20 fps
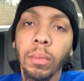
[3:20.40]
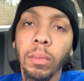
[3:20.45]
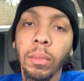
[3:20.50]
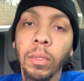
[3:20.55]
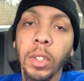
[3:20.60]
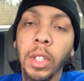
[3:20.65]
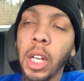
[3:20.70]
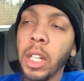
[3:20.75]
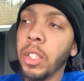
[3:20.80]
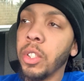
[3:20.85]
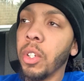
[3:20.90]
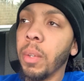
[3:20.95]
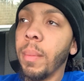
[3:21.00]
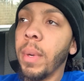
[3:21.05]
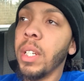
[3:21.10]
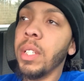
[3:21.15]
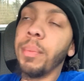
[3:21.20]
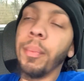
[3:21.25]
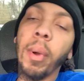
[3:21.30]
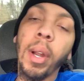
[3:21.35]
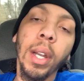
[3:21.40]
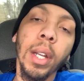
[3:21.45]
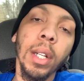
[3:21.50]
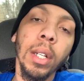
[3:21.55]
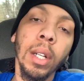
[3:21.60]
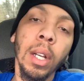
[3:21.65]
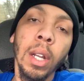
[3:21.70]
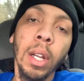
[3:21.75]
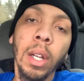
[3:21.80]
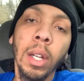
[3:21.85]
got so much money,
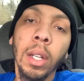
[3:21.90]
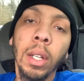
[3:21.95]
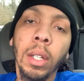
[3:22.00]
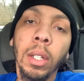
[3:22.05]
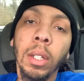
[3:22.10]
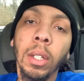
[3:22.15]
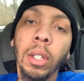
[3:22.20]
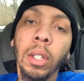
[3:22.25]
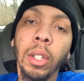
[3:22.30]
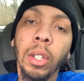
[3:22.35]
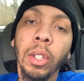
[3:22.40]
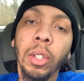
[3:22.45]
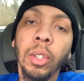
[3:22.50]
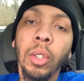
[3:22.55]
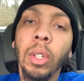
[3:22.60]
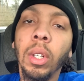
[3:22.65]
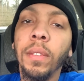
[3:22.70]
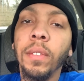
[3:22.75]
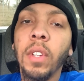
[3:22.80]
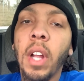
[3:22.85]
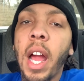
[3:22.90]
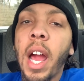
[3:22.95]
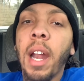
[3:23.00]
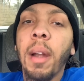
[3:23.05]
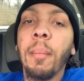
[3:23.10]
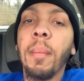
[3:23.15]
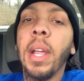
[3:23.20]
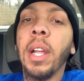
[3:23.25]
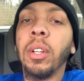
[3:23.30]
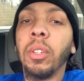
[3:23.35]
you don't even know how to
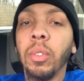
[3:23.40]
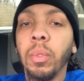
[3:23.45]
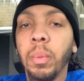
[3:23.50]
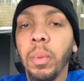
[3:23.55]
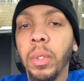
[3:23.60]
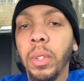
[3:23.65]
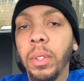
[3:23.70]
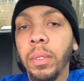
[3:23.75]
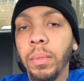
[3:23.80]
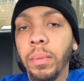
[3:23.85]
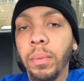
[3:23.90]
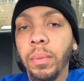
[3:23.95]
make no more.